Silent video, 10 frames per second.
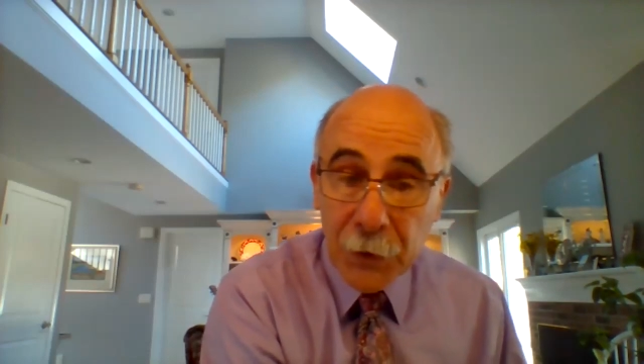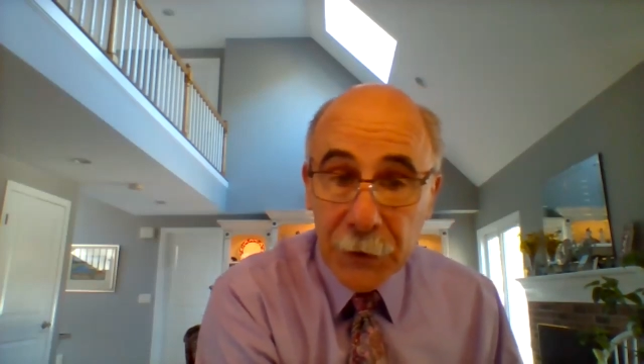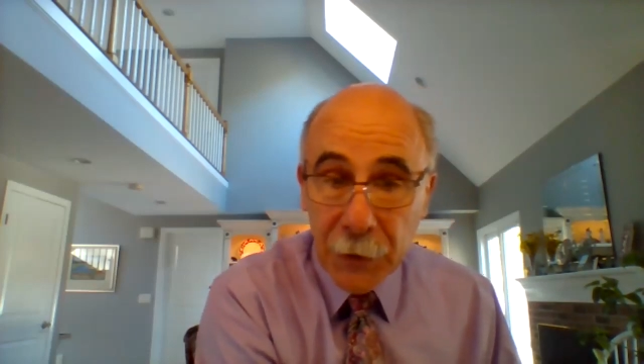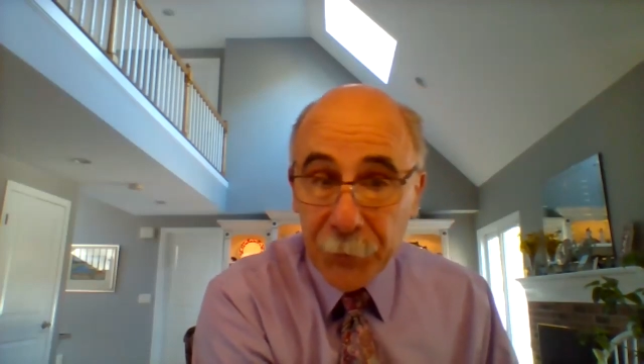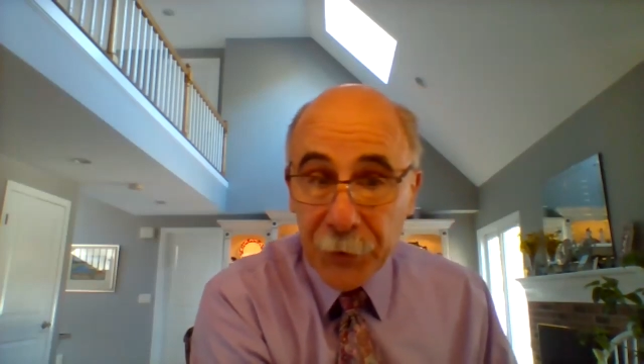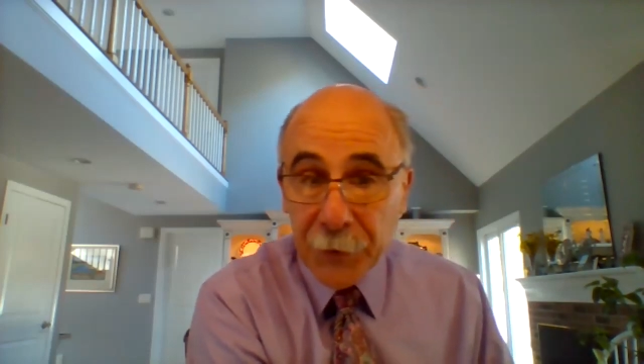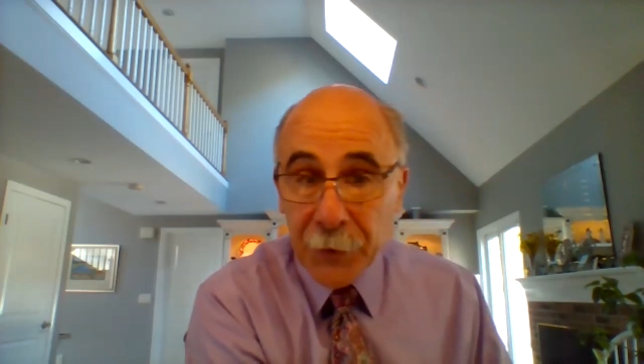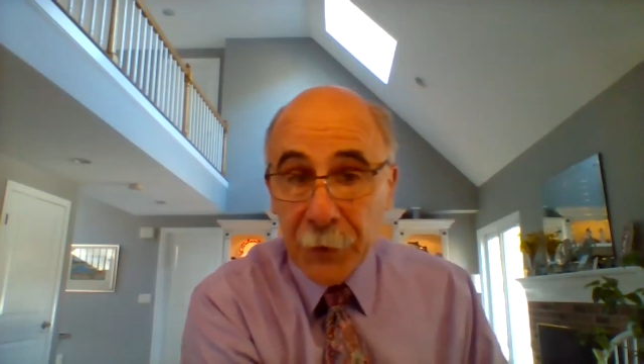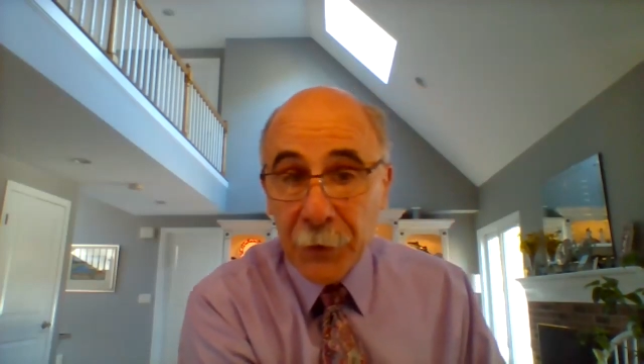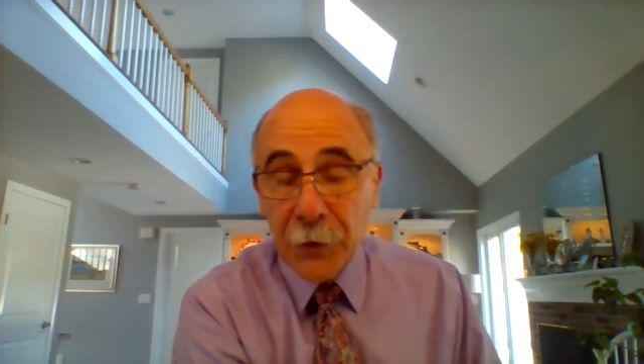
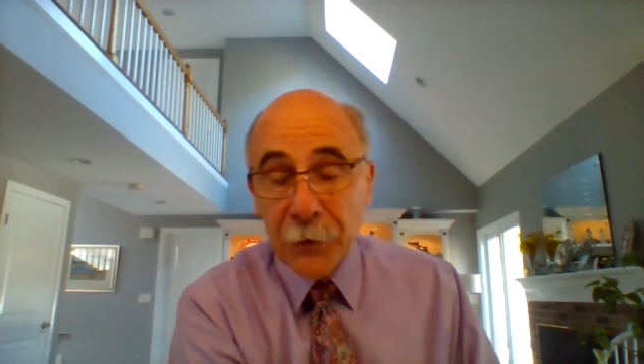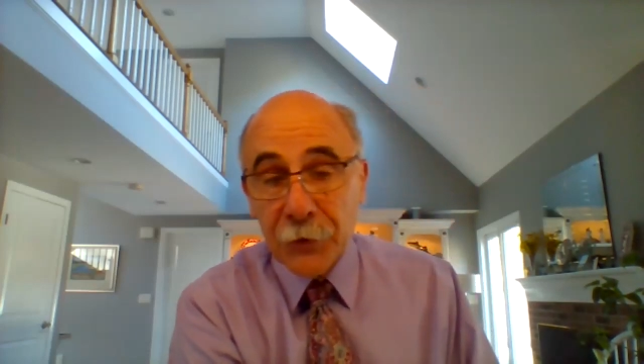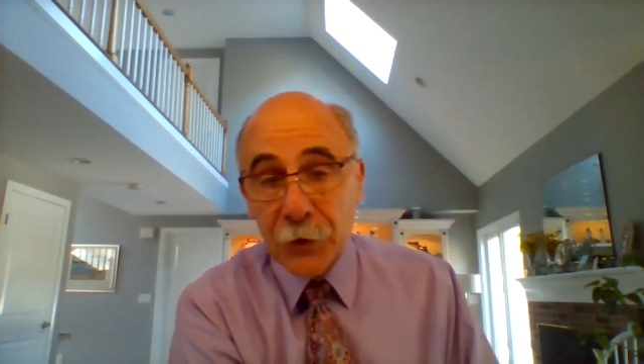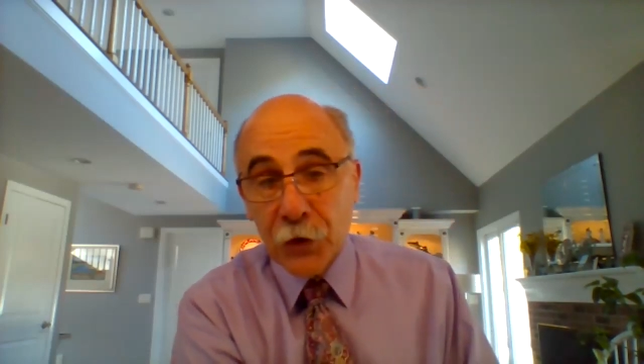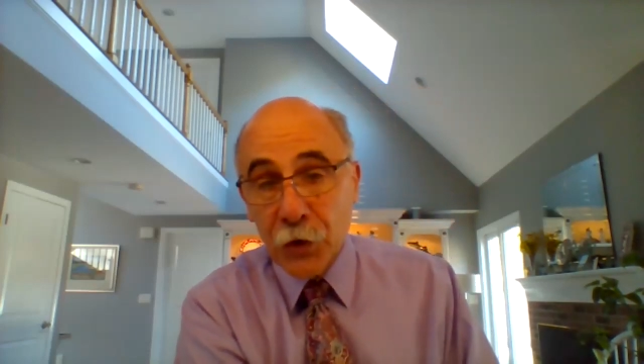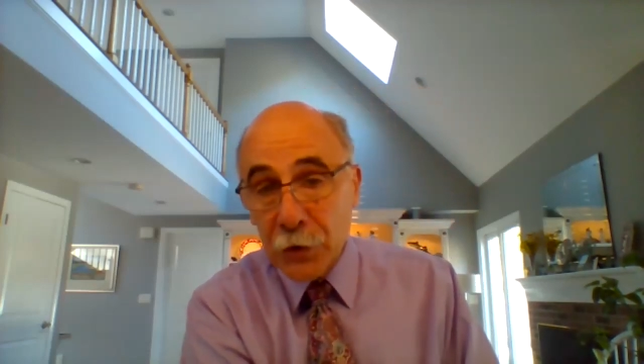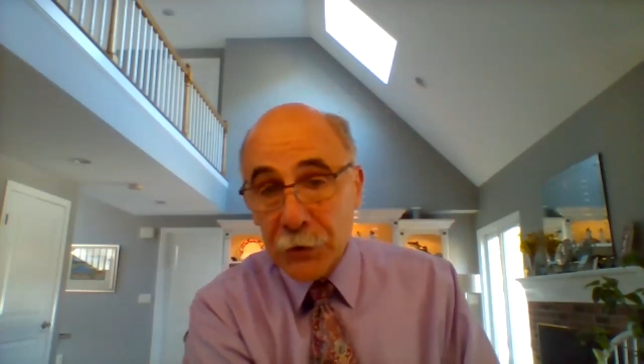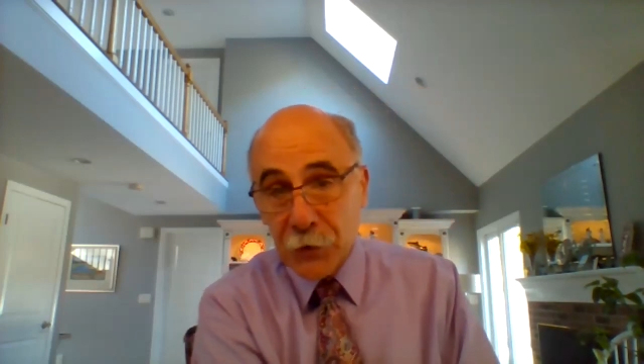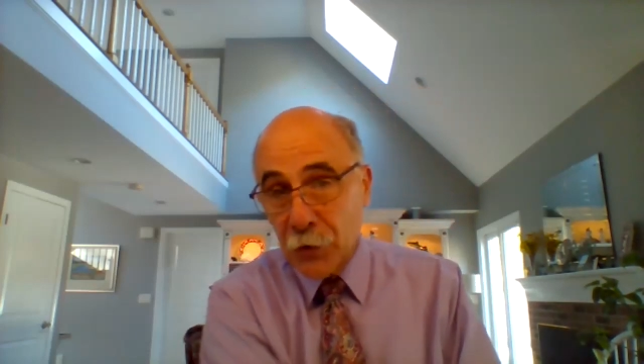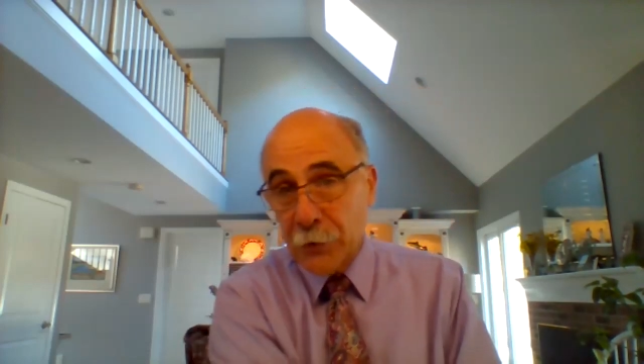accompanying the
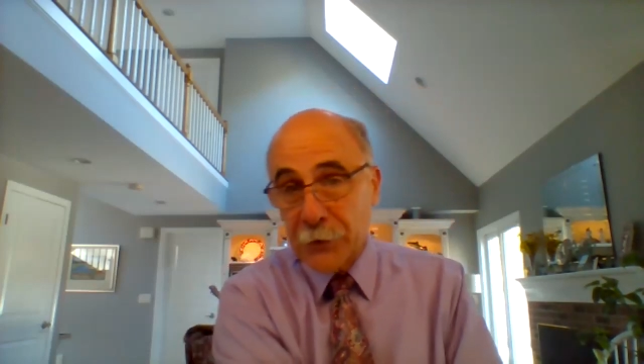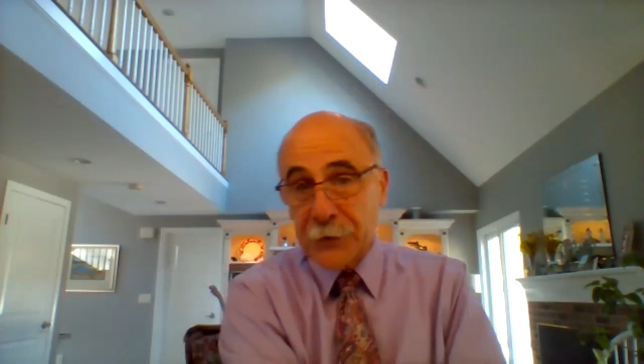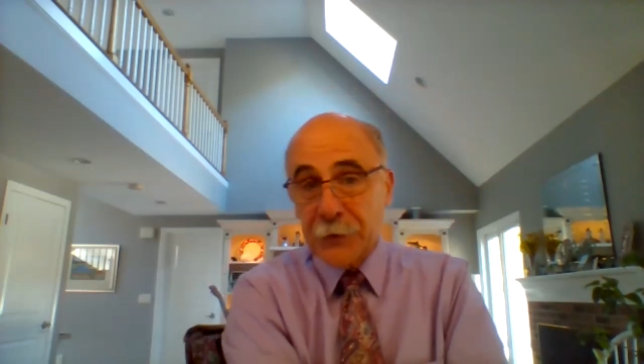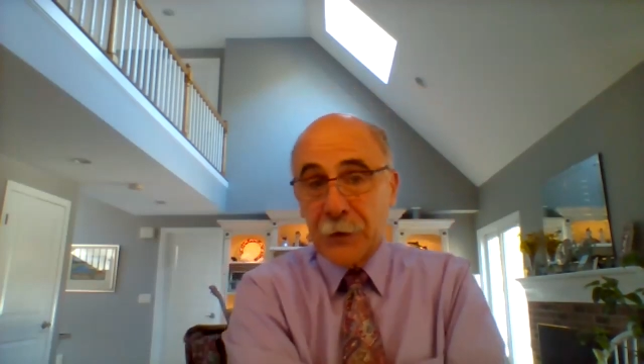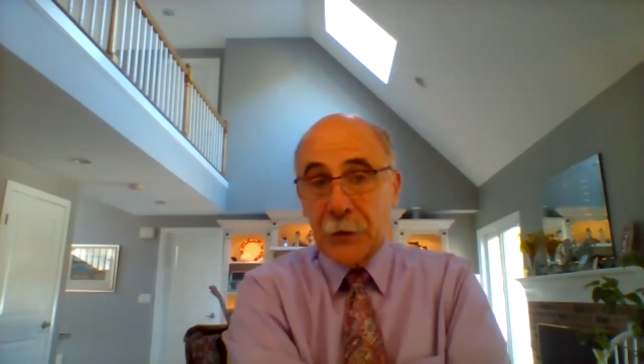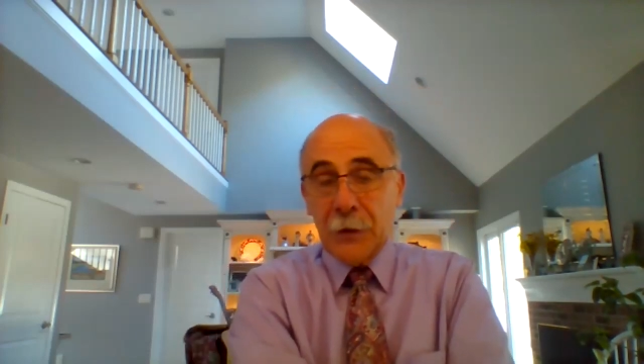girls' chorus